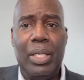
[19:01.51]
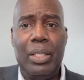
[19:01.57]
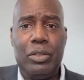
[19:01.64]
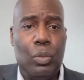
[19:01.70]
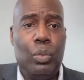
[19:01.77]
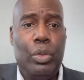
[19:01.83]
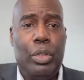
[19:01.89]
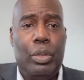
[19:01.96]
It's a
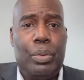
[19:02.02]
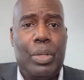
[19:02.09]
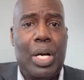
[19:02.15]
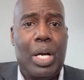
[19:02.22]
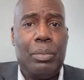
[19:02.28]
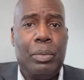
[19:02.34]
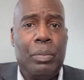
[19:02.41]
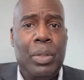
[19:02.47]
word
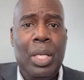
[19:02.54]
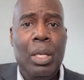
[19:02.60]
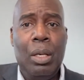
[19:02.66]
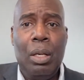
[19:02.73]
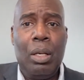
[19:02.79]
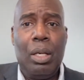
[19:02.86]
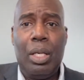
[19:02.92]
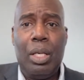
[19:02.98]
problem.
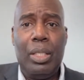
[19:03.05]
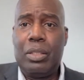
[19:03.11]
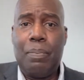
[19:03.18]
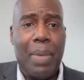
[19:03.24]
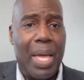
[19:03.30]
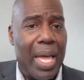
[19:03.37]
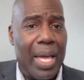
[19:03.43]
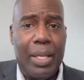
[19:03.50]
It's
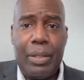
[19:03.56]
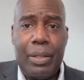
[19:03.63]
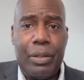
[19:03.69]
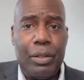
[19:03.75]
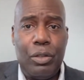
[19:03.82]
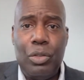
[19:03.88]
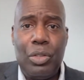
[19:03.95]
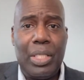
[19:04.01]
math.
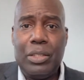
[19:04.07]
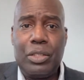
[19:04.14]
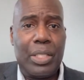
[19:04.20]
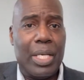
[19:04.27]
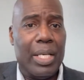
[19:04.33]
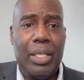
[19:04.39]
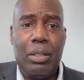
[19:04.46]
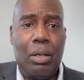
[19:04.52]
You just
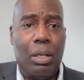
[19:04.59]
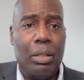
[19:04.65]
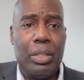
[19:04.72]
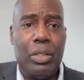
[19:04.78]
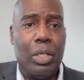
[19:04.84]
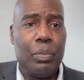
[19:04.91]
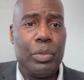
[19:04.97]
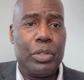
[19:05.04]
got to get all the
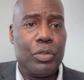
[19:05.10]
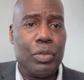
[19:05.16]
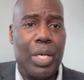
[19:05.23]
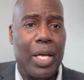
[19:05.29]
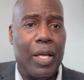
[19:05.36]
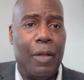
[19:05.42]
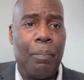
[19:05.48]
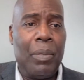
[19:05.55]
numbers
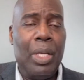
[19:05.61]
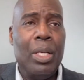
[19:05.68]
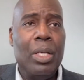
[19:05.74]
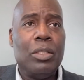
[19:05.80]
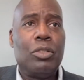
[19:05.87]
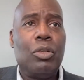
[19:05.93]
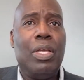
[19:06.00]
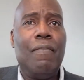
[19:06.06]
right.
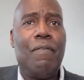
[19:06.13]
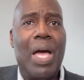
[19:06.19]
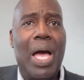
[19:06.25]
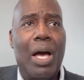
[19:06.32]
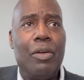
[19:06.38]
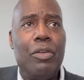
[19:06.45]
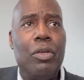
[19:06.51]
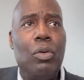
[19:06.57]
So
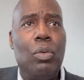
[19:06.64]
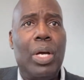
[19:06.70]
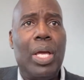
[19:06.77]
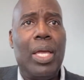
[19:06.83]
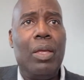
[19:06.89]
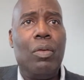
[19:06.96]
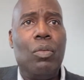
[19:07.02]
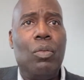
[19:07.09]

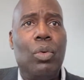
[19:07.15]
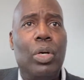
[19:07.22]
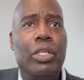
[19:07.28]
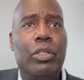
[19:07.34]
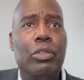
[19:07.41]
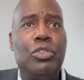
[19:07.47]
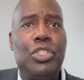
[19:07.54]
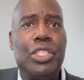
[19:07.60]
evaluate what
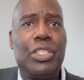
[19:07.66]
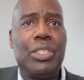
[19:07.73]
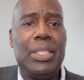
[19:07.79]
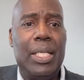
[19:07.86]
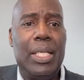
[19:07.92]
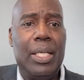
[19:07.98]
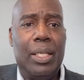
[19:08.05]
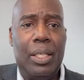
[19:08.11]
you just
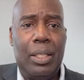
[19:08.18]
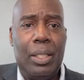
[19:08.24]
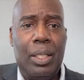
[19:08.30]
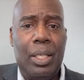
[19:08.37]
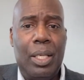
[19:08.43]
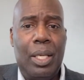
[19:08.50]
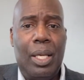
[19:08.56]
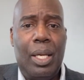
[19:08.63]
did
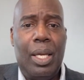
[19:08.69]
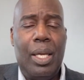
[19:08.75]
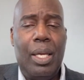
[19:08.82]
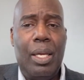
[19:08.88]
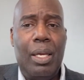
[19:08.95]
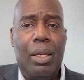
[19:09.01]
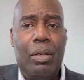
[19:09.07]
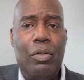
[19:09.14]

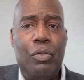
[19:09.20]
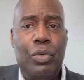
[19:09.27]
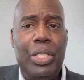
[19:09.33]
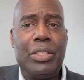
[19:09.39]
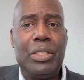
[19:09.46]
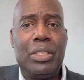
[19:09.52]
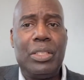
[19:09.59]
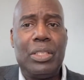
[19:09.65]
and
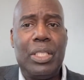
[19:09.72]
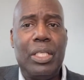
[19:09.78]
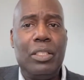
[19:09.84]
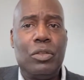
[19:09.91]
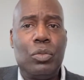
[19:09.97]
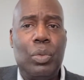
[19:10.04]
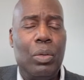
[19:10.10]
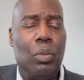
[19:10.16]
reasons
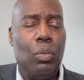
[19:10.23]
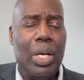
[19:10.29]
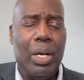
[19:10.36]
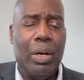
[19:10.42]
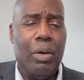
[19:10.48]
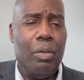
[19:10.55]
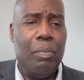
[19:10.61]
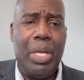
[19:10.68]
things went
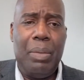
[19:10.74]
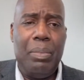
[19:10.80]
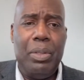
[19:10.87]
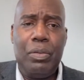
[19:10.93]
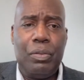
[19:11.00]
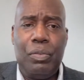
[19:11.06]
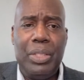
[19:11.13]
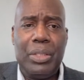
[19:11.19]
well, maybe the
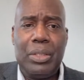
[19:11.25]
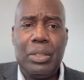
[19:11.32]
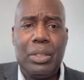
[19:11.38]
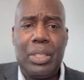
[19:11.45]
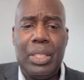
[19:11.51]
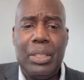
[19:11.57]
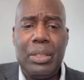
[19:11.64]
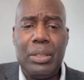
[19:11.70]
reasons
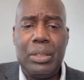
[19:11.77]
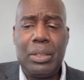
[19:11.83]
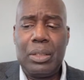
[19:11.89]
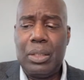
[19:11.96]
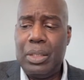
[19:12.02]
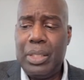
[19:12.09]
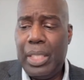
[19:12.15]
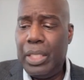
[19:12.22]
things
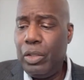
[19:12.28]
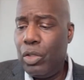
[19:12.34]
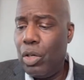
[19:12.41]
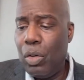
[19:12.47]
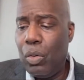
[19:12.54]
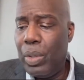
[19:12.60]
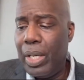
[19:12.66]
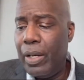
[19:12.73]
didn't
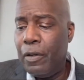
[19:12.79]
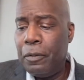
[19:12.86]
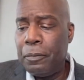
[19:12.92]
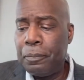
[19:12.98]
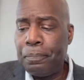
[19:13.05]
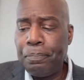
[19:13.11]
go well.